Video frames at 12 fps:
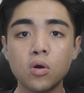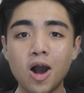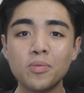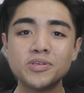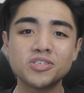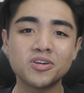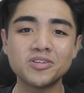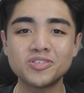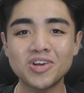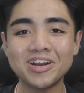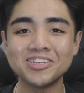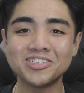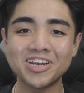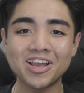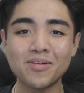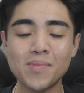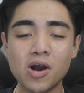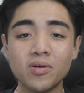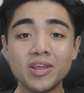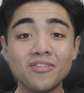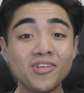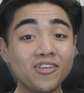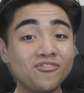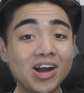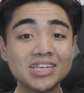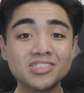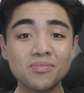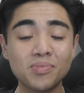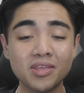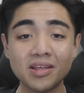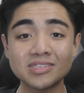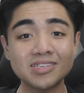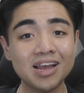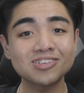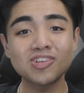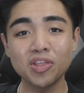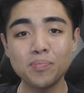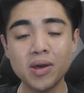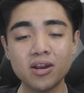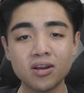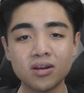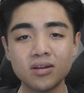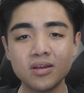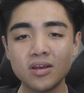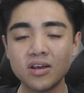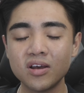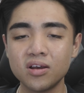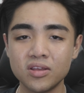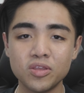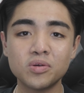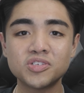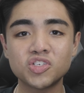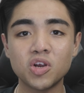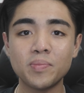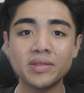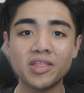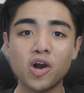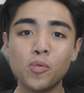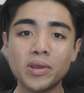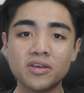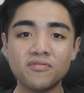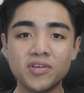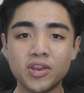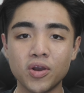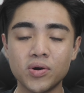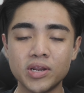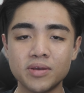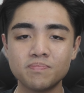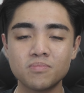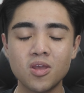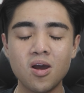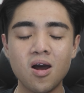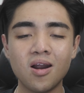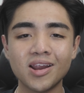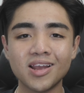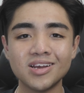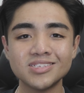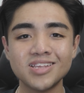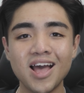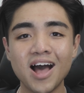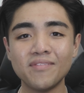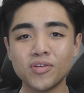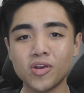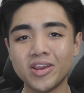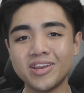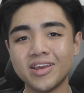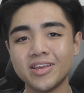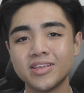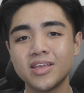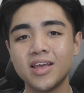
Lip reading: I'll be sure to try to check them out, and if I find something that's actually better, you can sure bet that I'll make a video on it. Alright guys, have a great day.